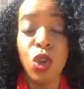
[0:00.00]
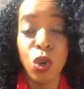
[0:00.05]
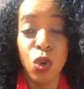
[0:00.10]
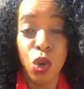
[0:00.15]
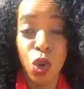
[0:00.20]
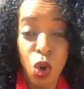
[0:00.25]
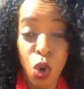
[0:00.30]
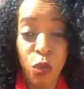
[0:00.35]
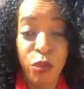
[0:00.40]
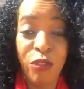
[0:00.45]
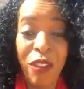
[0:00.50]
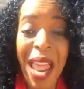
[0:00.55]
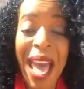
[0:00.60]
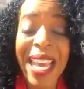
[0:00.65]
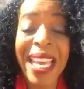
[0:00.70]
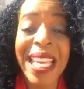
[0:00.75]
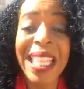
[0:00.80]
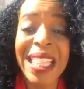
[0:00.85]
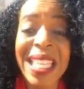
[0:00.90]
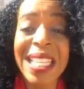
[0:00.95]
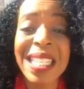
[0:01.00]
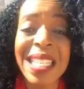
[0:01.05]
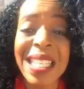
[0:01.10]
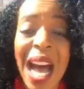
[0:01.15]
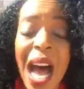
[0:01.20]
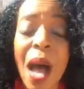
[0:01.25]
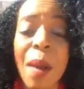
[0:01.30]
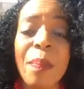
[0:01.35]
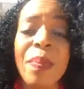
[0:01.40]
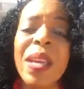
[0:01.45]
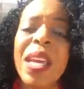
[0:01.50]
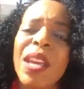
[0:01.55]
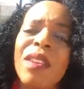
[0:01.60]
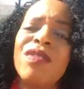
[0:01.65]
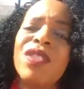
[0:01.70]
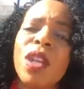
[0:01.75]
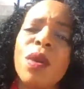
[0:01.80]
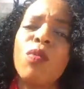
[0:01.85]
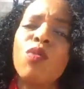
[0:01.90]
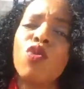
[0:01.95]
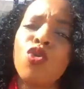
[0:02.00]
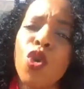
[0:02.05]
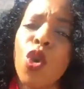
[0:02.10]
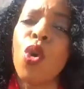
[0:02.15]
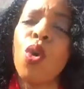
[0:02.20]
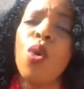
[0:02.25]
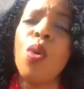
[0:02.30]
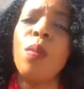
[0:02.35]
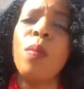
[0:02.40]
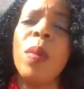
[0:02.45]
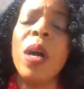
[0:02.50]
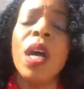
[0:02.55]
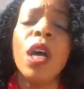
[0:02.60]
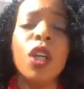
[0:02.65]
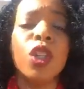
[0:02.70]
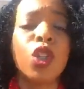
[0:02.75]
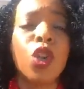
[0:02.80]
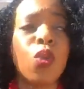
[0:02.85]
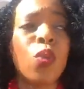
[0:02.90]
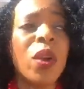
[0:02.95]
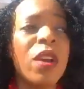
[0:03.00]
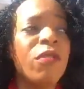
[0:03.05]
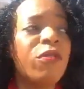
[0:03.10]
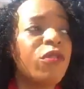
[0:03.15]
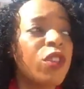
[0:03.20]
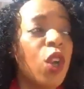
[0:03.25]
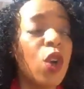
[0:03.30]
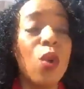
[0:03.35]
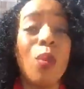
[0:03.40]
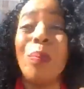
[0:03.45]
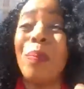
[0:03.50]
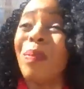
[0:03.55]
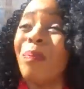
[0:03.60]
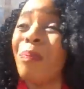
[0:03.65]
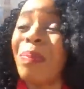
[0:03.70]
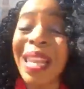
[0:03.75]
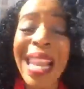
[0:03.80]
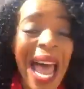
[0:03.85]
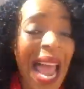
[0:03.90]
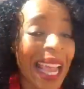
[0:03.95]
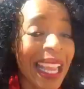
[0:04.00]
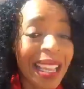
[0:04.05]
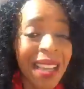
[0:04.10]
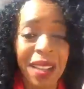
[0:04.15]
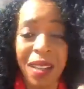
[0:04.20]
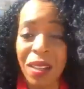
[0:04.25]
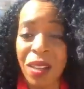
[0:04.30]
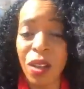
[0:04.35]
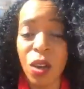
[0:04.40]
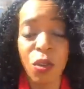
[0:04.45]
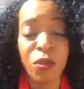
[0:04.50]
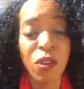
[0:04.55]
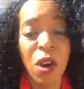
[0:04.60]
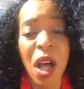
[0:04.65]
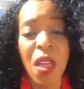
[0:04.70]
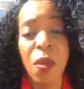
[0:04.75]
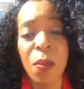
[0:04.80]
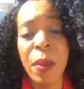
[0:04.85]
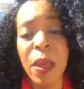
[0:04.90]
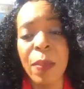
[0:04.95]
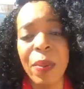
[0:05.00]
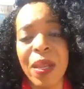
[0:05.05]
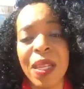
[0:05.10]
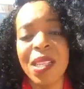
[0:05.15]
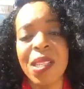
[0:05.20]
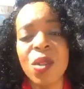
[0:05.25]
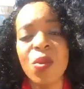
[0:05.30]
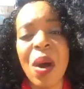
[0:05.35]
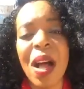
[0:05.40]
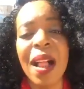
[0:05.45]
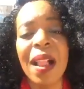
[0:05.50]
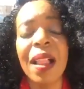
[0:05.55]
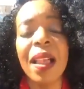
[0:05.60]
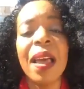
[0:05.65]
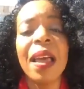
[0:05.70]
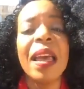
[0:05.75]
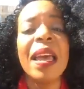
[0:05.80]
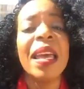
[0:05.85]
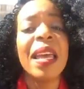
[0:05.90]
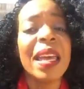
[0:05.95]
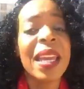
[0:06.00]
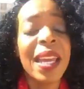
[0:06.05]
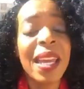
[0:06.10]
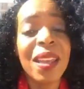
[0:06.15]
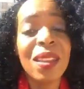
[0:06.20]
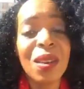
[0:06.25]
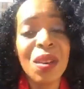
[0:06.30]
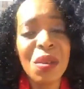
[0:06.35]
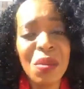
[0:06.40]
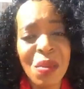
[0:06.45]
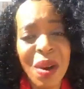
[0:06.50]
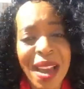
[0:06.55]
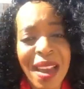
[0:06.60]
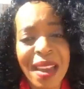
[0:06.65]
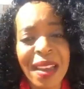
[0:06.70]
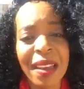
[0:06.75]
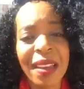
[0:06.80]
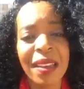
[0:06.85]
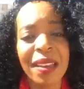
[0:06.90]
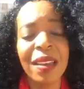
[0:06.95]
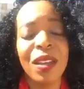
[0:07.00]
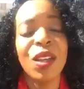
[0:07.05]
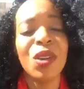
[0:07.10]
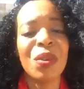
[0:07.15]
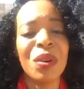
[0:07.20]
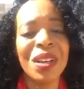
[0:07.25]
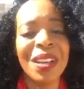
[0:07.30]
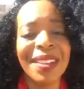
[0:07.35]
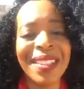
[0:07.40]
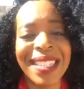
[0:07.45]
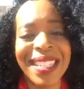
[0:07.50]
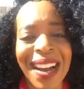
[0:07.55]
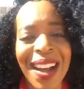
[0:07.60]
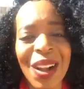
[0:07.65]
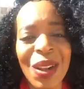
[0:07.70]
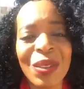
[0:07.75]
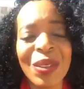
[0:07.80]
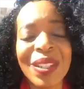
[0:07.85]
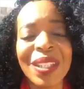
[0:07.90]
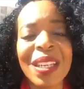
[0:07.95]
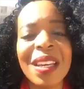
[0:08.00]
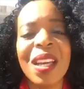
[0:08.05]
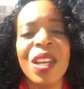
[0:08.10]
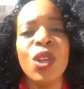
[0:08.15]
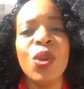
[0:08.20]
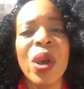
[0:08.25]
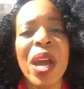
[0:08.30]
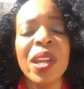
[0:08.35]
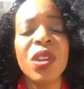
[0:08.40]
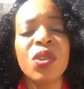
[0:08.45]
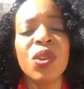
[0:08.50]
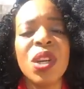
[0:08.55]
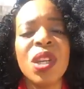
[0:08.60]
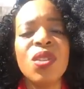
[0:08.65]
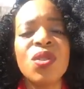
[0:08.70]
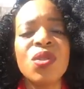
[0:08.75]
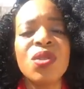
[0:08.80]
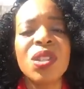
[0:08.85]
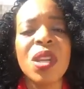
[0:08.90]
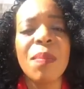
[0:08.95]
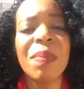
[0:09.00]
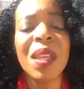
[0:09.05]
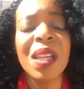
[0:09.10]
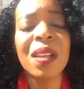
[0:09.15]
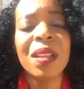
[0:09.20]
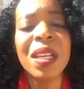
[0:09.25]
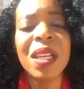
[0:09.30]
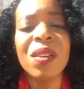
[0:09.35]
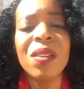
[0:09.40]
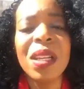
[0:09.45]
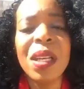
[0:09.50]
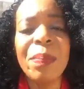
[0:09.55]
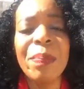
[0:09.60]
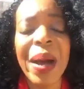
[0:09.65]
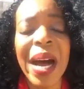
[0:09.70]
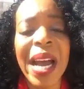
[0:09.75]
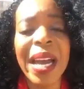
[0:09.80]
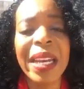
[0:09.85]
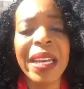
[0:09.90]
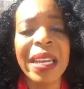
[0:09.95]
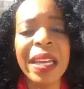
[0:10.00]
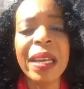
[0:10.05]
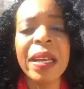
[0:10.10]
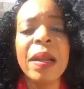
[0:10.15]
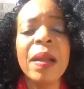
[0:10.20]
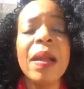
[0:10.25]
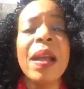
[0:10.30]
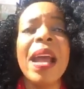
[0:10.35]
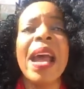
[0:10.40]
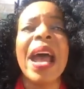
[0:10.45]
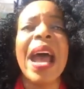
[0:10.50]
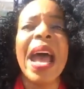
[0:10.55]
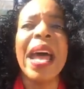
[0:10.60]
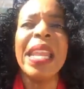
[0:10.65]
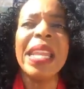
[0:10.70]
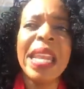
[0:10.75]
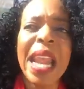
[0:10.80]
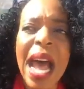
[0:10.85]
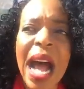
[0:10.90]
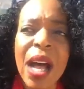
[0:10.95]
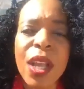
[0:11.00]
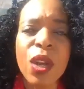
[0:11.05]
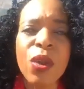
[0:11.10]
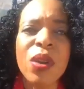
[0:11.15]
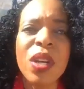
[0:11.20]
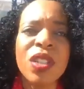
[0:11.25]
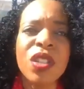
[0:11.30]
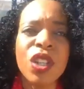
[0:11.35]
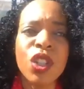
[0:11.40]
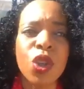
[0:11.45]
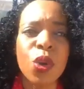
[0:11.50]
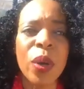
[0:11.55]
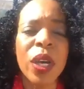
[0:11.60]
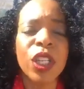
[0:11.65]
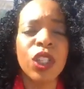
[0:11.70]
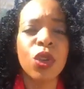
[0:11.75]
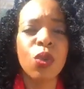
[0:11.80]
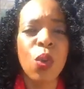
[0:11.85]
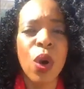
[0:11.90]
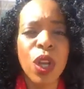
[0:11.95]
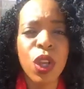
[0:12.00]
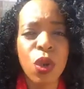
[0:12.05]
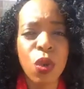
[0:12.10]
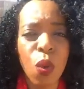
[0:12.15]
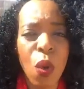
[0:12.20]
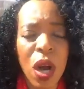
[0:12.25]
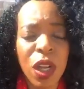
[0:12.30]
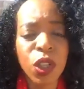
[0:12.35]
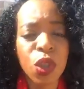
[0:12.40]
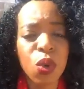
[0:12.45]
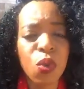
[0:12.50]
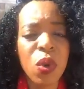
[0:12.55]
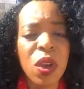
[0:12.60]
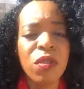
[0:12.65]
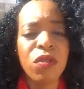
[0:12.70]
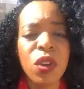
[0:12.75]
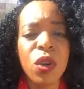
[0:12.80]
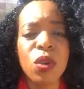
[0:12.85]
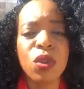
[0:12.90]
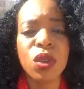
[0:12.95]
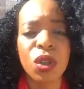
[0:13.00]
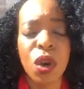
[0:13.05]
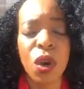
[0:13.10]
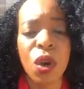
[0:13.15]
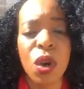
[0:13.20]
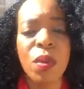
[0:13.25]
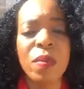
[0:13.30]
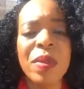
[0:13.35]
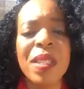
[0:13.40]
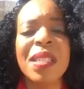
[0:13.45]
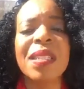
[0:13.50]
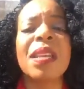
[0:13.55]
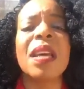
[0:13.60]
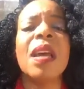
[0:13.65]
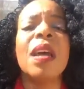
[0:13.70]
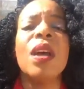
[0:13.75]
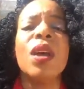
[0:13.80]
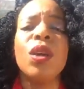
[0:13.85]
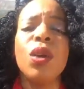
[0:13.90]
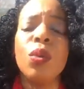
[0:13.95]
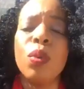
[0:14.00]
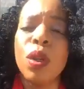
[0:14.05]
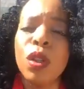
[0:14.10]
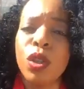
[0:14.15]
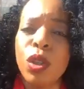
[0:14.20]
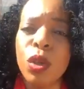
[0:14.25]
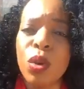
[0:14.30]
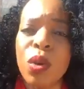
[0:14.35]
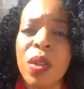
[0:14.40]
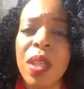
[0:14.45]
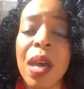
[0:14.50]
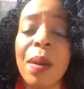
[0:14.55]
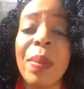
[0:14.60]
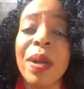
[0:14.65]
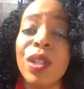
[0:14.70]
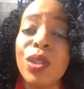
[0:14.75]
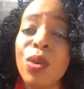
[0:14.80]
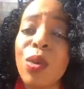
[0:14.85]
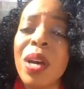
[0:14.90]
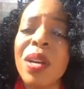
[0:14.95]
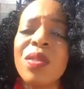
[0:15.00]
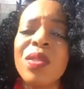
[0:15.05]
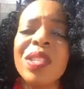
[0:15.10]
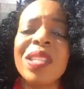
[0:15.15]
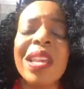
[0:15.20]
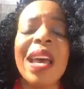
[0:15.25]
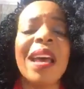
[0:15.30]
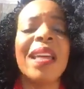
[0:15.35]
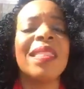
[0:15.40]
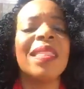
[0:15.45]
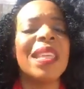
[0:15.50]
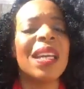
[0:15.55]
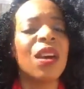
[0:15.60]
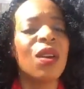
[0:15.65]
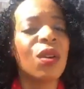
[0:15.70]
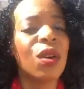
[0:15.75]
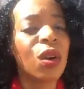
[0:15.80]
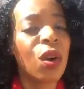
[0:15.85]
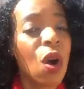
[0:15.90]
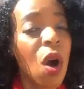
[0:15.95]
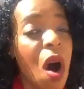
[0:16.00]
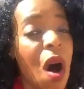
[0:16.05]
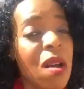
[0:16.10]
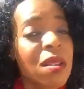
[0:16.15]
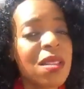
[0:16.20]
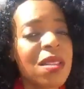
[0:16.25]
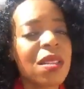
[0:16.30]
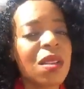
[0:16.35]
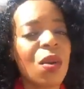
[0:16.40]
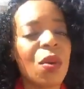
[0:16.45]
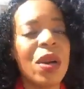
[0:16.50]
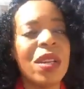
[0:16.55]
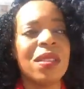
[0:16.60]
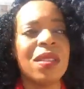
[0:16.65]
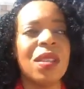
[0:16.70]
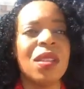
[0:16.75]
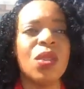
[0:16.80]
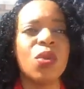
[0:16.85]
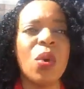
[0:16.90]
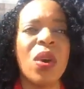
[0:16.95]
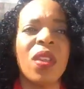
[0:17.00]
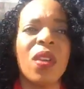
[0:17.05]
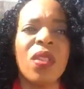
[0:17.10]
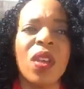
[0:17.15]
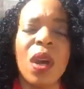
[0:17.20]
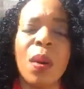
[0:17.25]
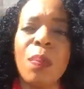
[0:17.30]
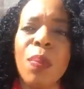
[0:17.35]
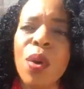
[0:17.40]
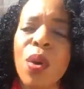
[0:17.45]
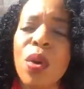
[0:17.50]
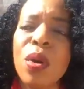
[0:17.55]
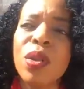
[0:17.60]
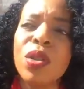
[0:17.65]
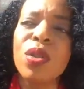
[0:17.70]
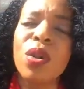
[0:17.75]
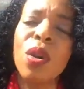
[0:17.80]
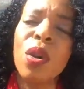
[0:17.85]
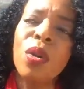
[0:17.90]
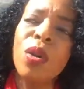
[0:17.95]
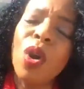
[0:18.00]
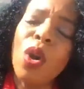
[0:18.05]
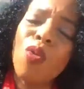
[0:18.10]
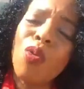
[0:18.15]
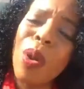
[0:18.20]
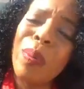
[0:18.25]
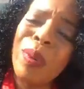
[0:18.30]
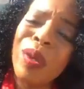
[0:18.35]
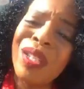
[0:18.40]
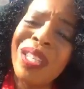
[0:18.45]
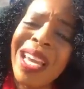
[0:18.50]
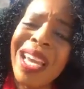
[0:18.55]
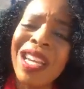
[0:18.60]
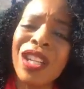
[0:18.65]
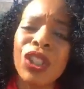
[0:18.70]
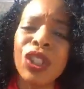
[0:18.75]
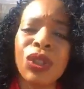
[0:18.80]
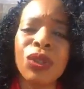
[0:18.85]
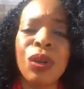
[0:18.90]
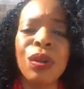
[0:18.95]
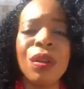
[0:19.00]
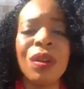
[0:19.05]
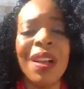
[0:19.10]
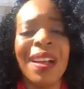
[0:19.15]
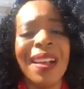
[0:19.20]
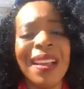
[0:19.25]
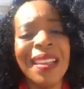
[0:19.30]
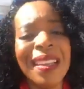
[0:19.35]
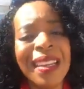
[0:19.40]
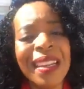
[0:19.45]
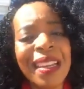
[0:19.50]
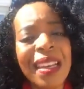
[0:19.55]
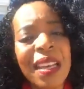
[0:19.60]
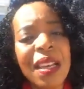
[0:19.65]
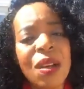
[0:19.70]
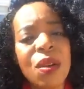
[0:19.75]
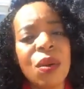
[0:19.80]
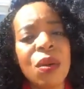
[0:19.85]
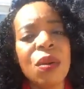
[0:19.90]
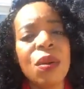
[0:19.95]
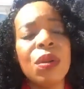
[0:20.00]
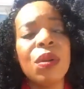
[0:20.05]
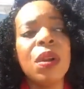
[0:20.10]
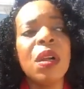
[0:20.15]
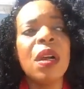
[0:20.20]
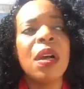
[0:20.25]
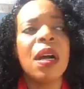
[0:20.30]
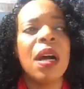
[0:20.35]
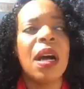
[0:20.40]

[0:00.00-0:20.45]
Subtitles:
you flagging this up gives them room to review blanket, for other people as well. Either way, you're an adult, you entered into something legally binding, and now you're in a situation where you want to review terms. You will do that, but do understand there are consequences, whether they're personal, reputational, legal,